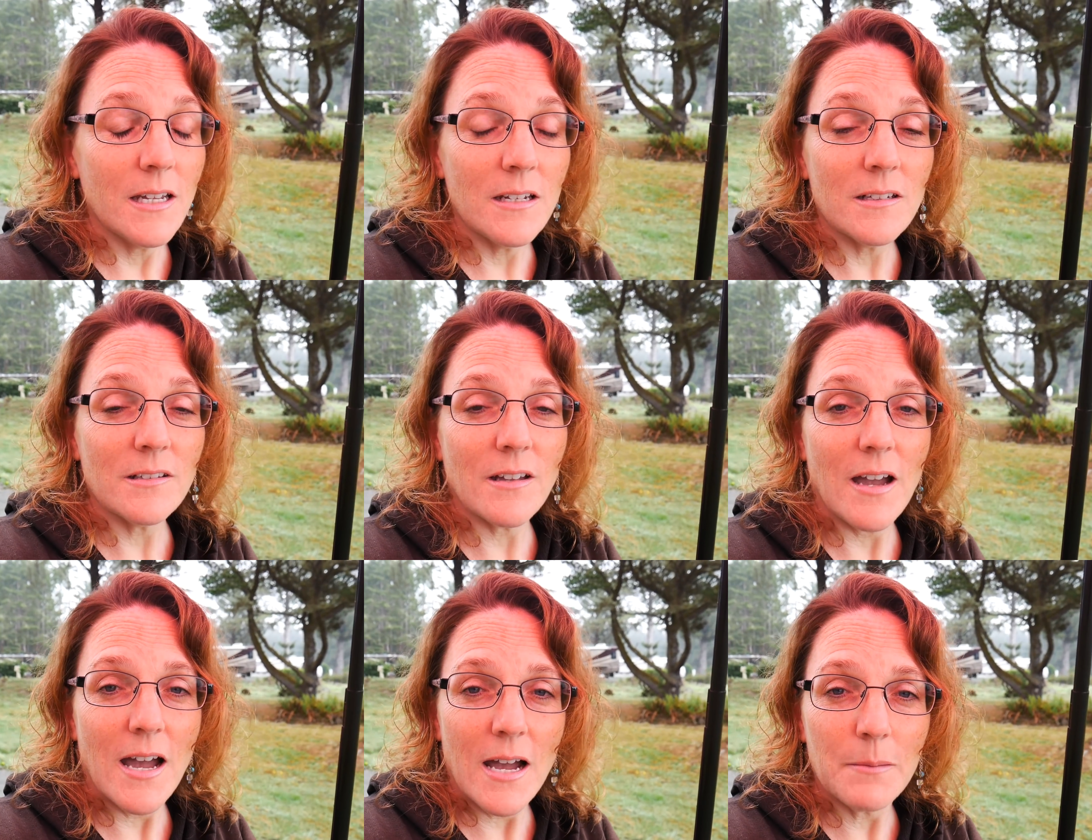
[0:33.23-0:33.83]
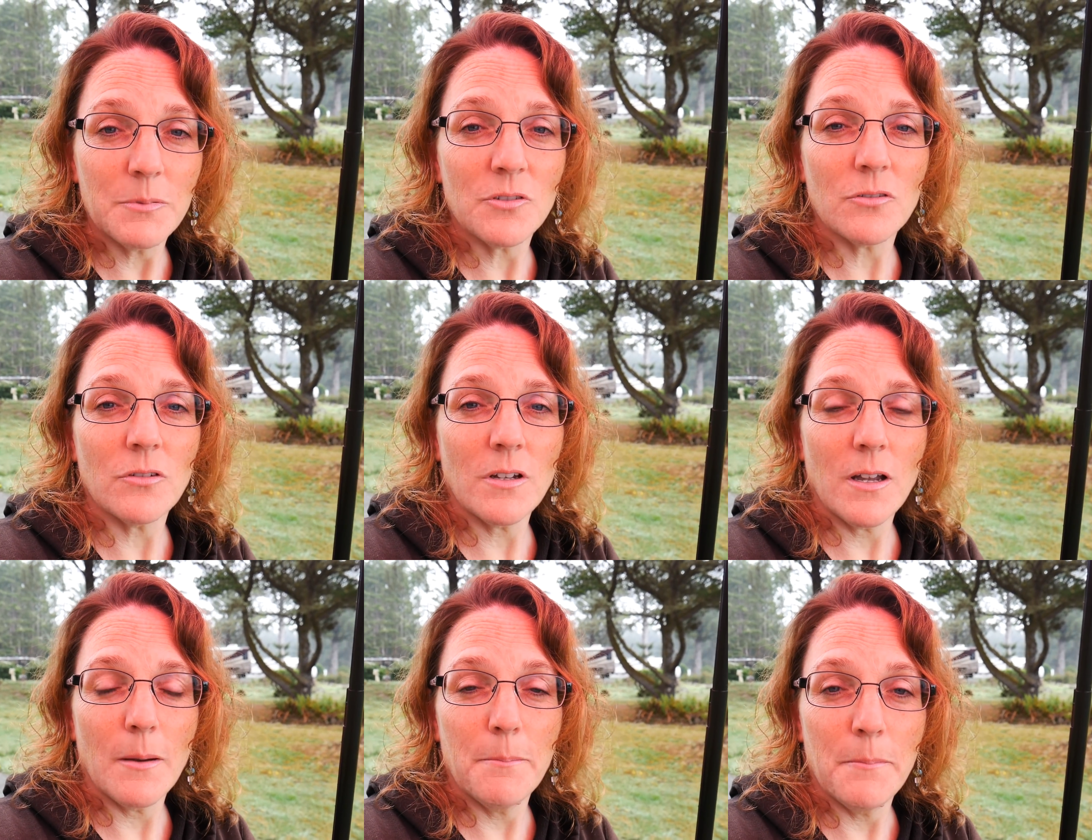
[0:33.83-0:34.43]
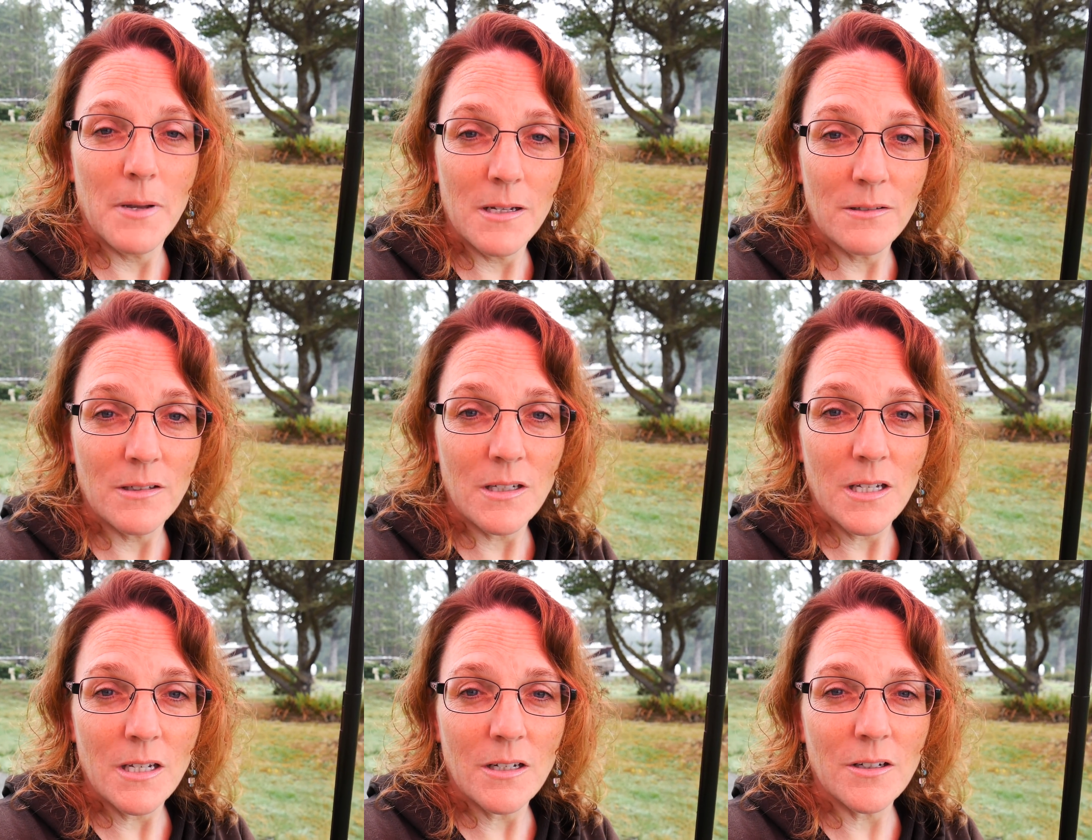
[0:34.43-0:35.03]
It is absolutely
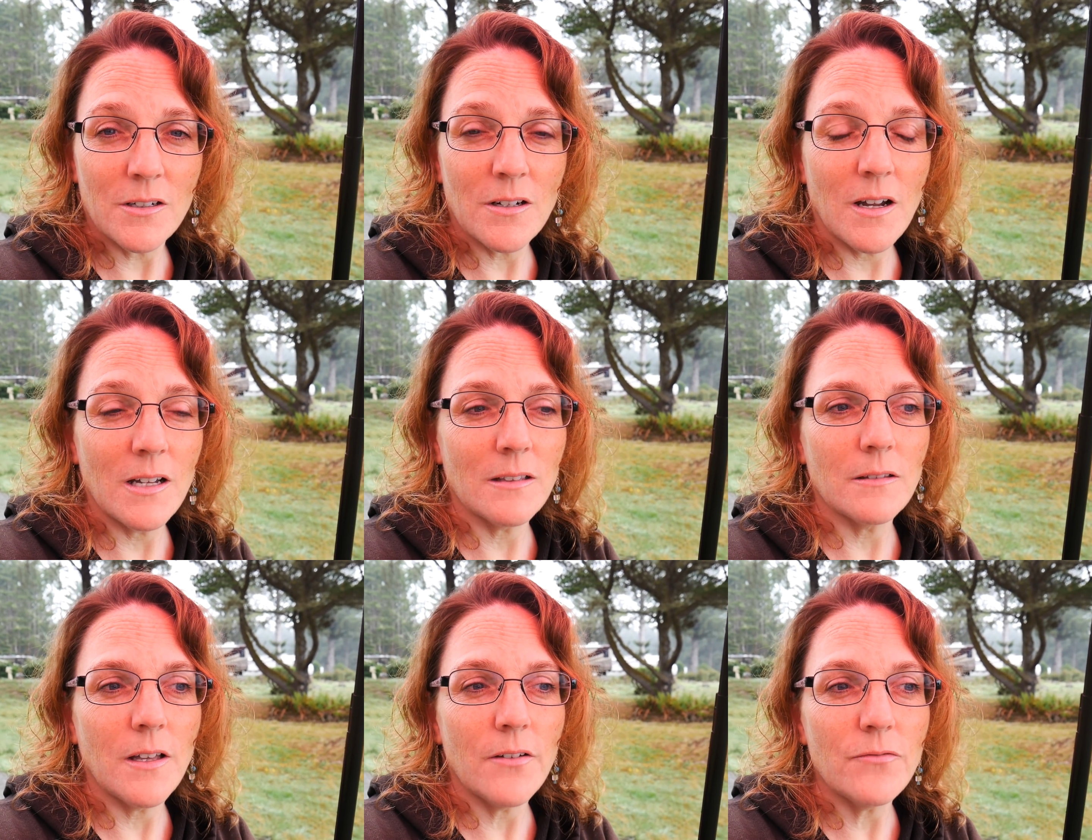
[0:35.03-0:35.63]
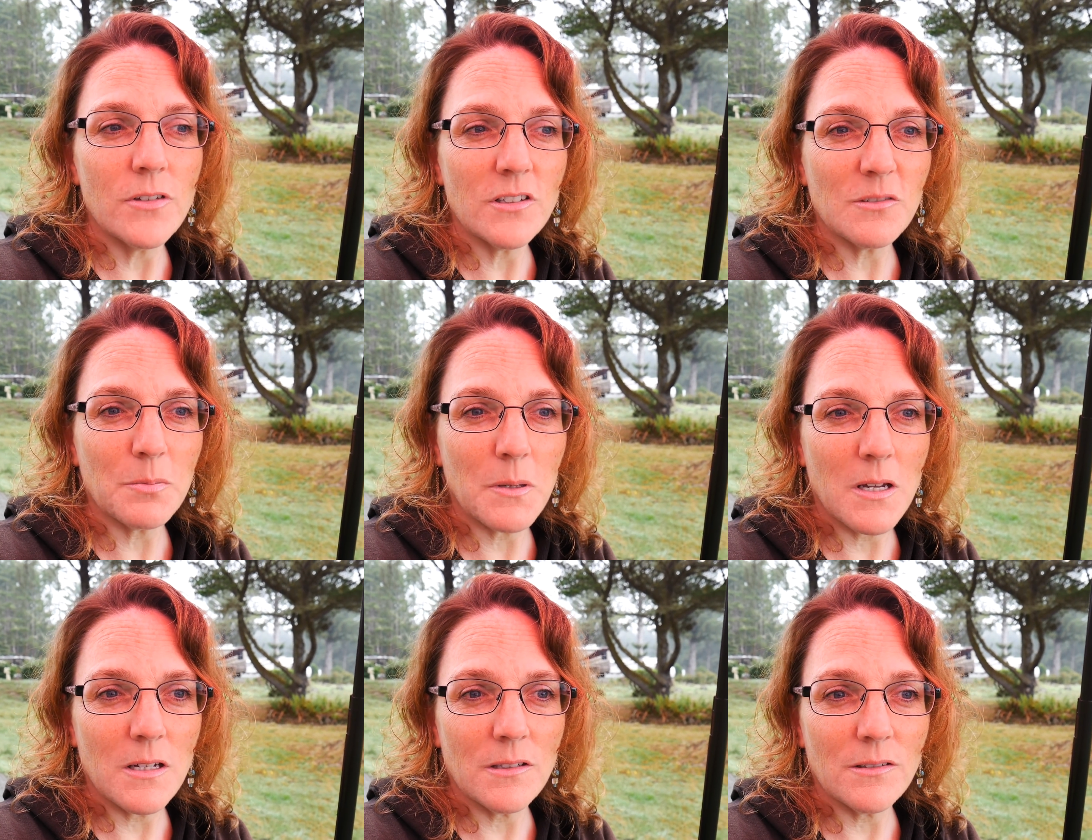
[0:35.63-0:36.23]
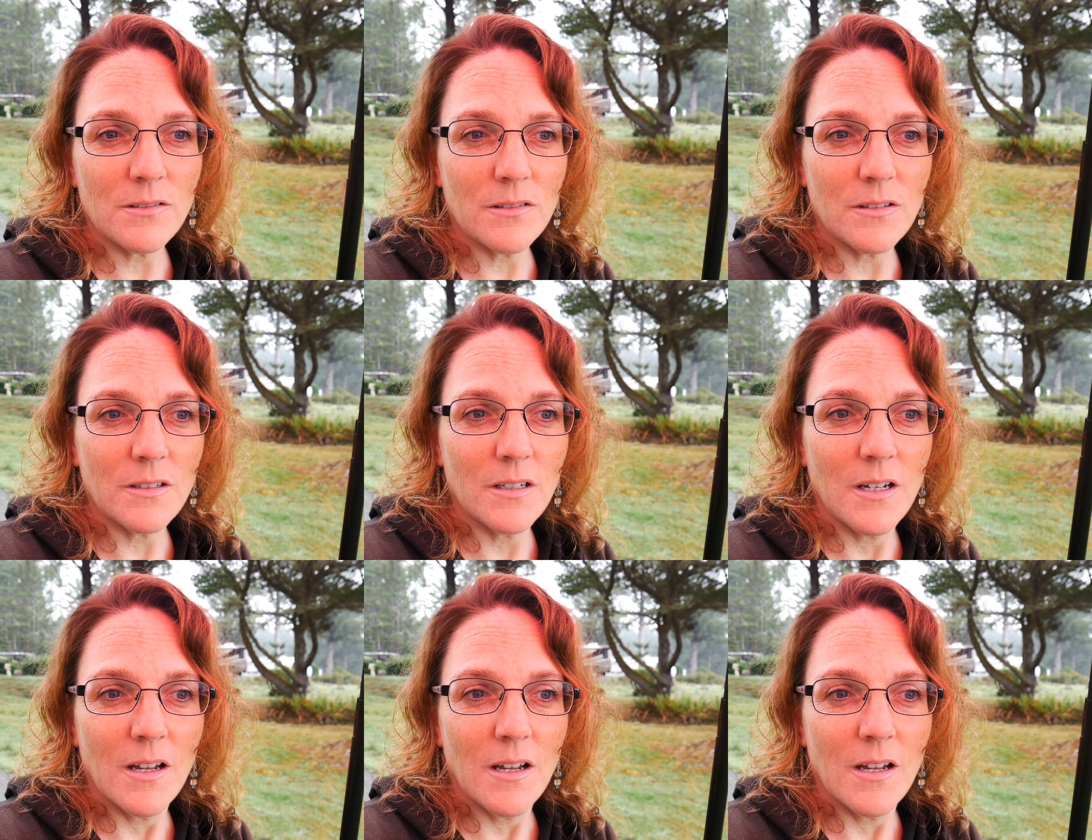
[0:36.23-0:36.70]
amazing here. I love this place.